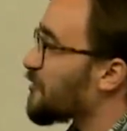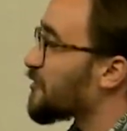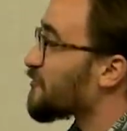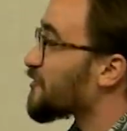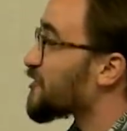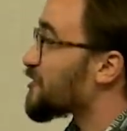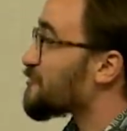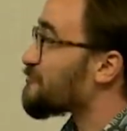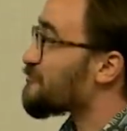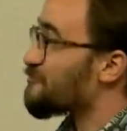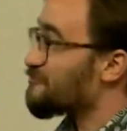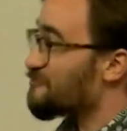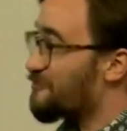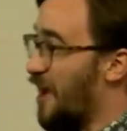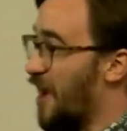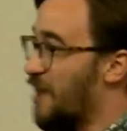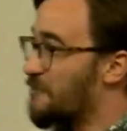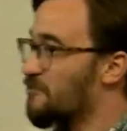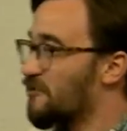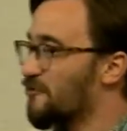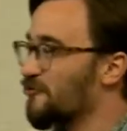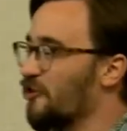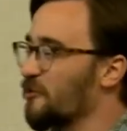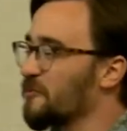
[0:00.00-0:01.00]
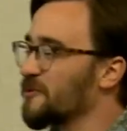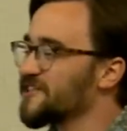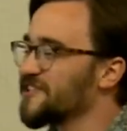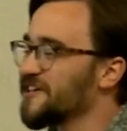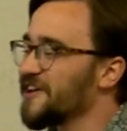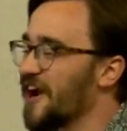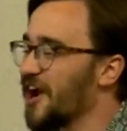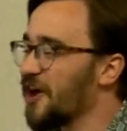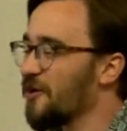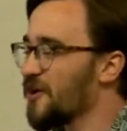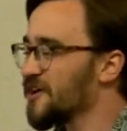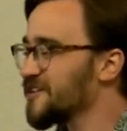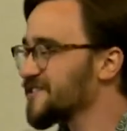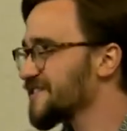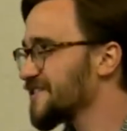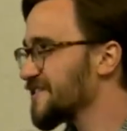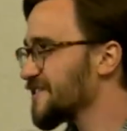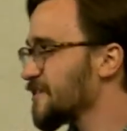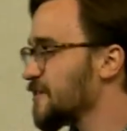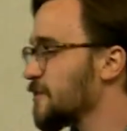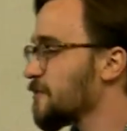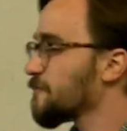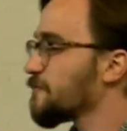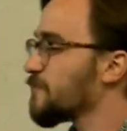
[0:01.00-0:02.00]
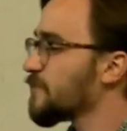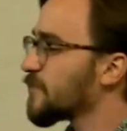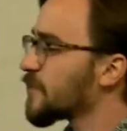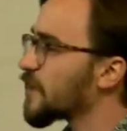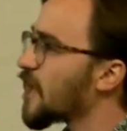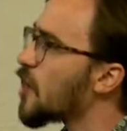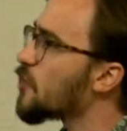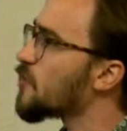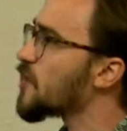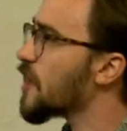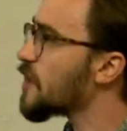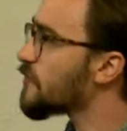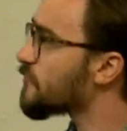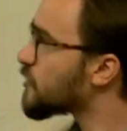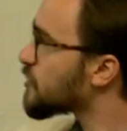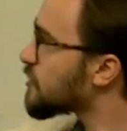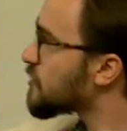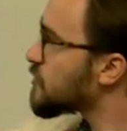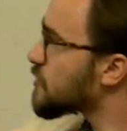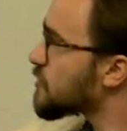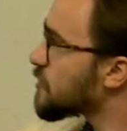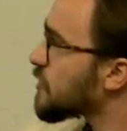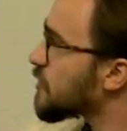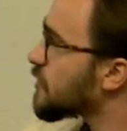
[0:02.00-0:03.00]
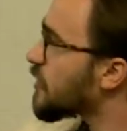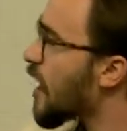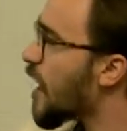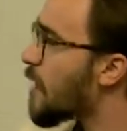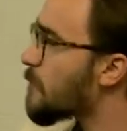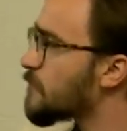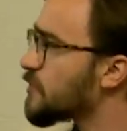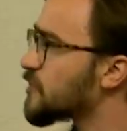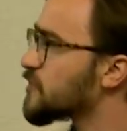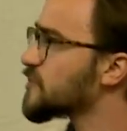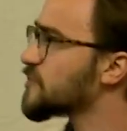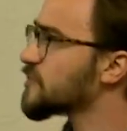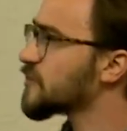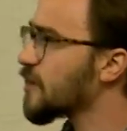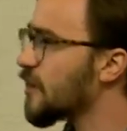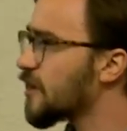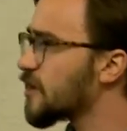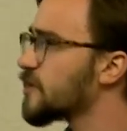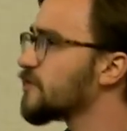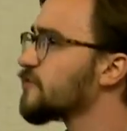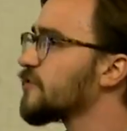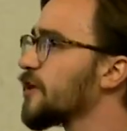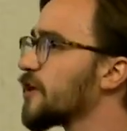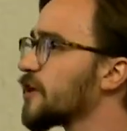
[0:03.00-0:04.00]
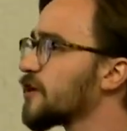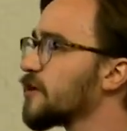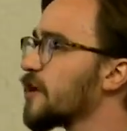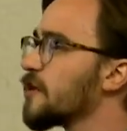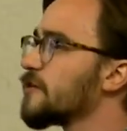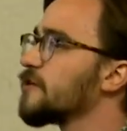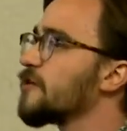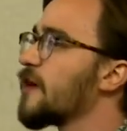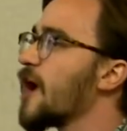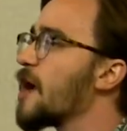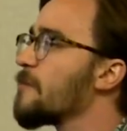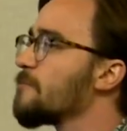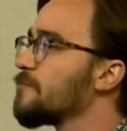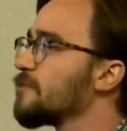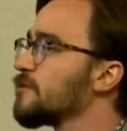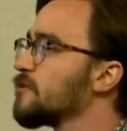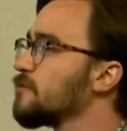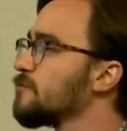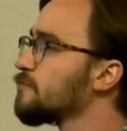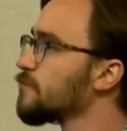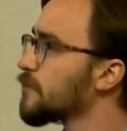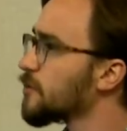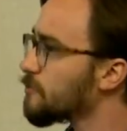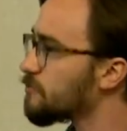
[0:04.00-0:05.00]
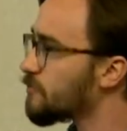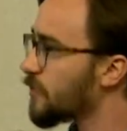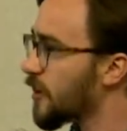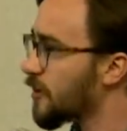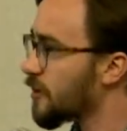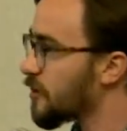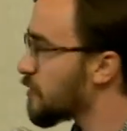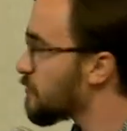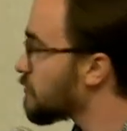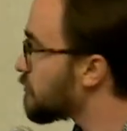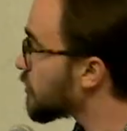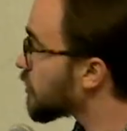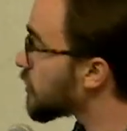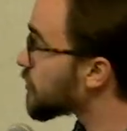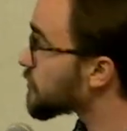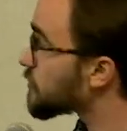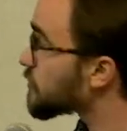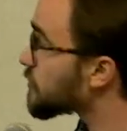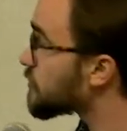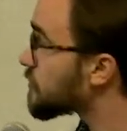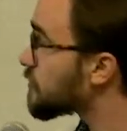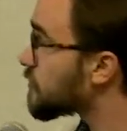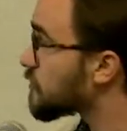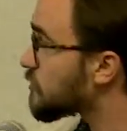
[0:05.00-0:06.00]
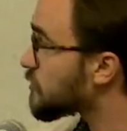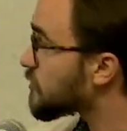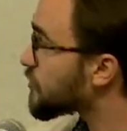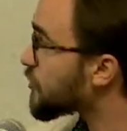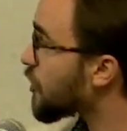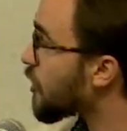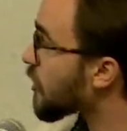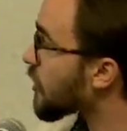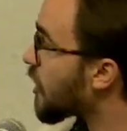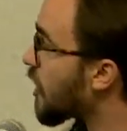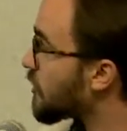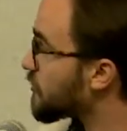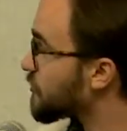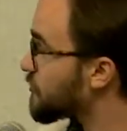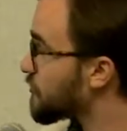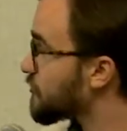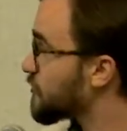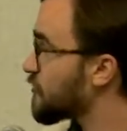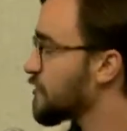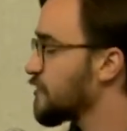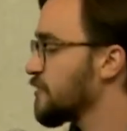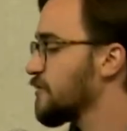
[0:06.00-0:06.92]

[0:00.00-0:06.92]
of some bad performance on iOS. We have this app. It's kind of like another app, but better because it's all cats.